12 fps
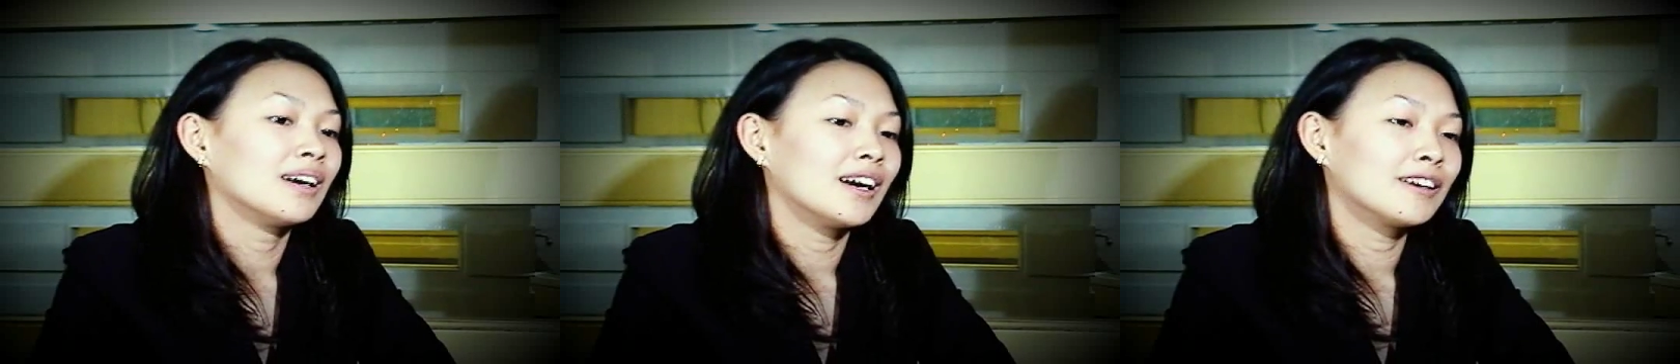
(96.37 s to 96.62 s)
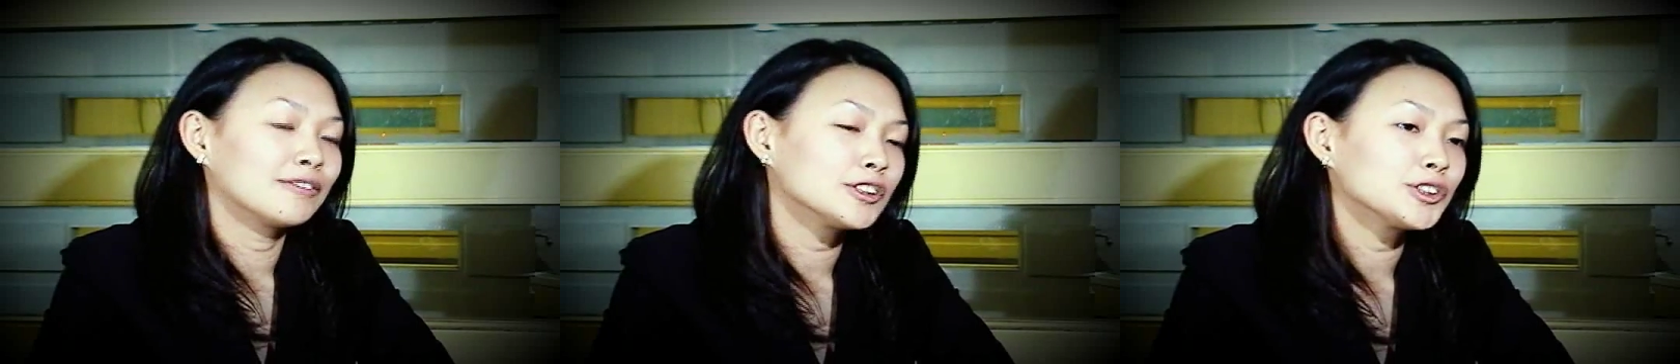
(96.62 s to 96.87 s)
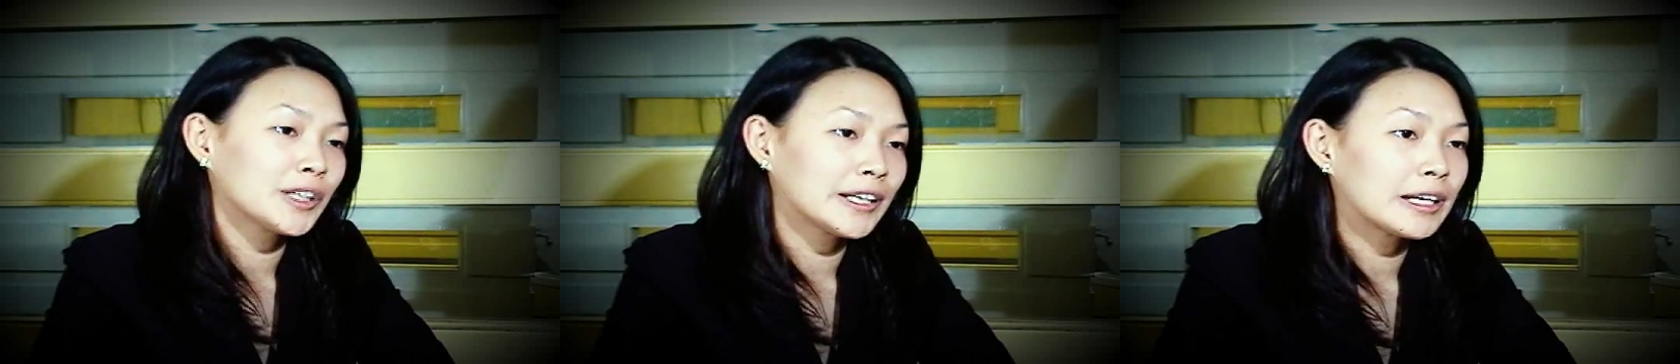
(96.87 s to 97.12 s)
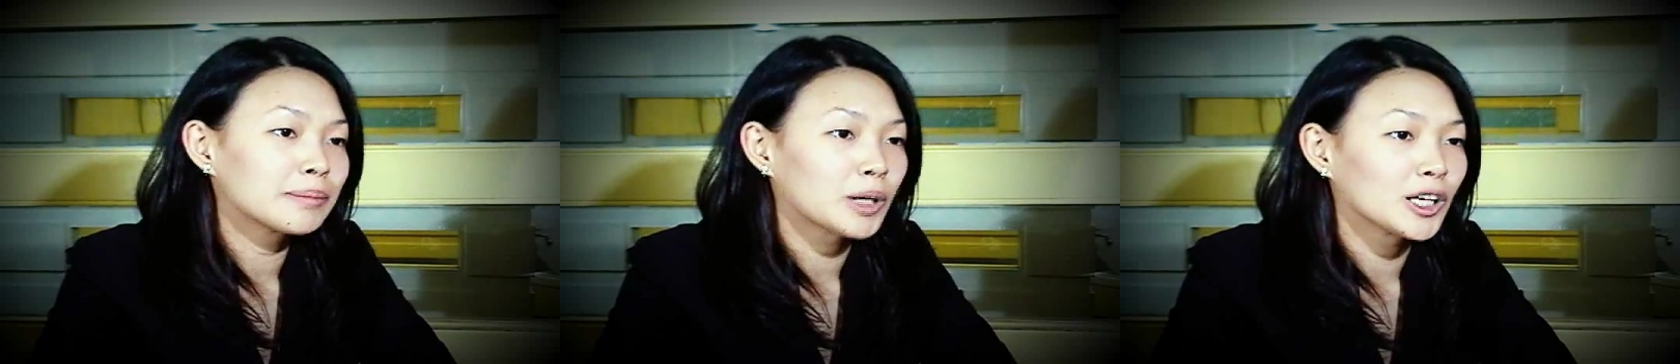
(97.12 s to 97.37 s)
and
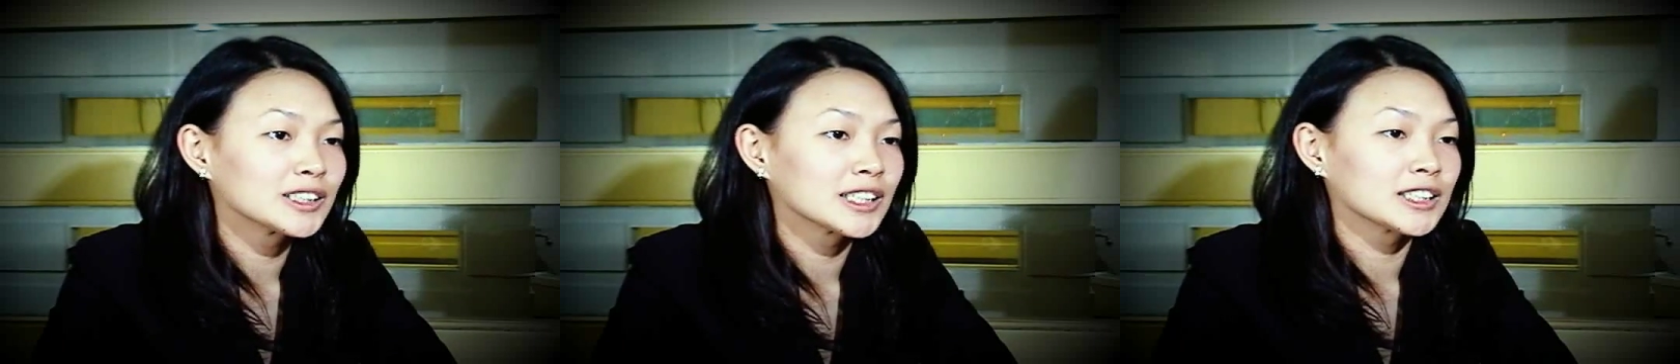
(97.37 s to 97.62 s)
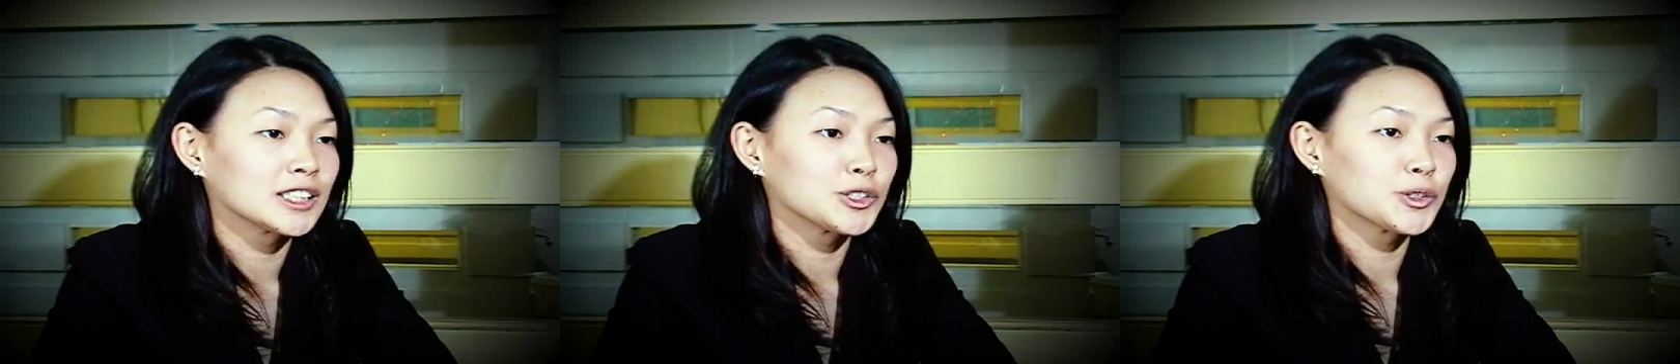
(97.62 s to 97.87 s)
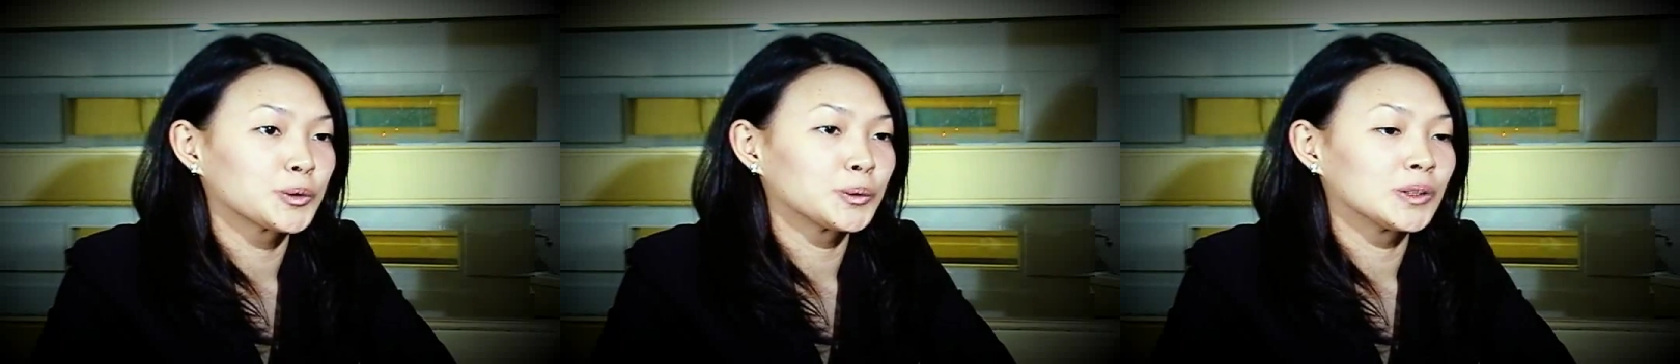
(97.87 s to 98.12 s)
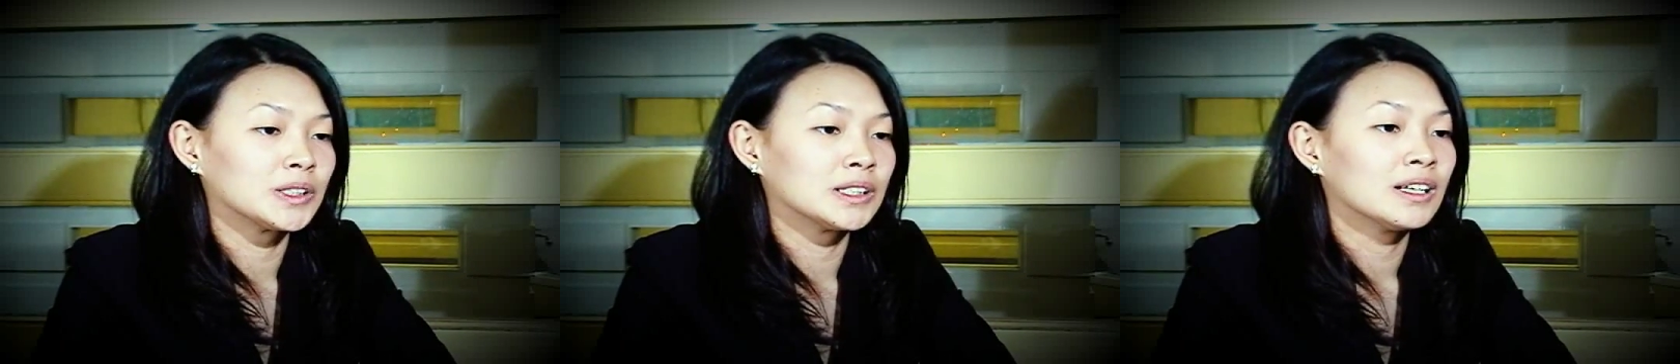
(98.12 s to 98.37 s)
frustrating projects in
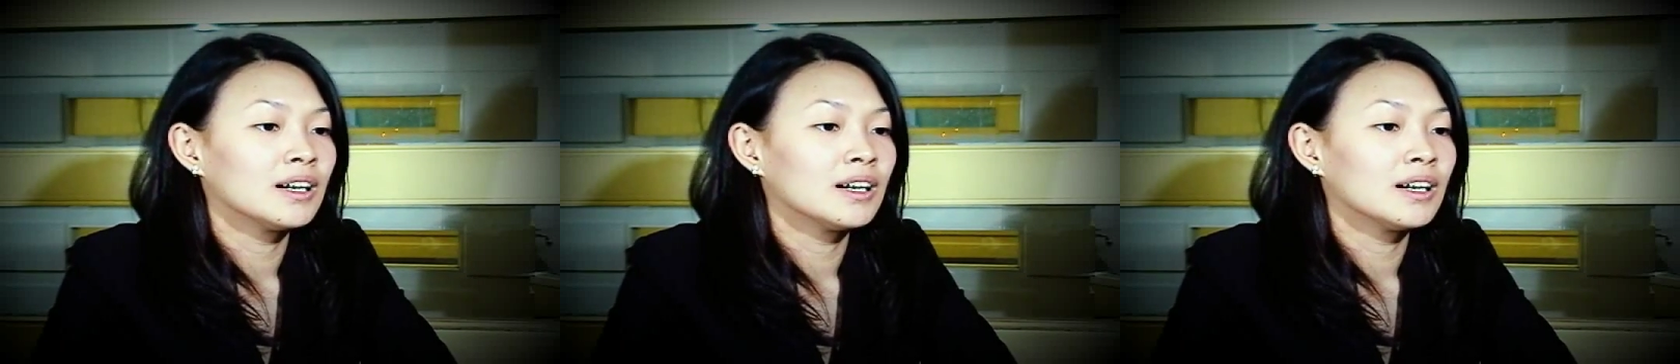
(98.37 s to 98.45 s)
school.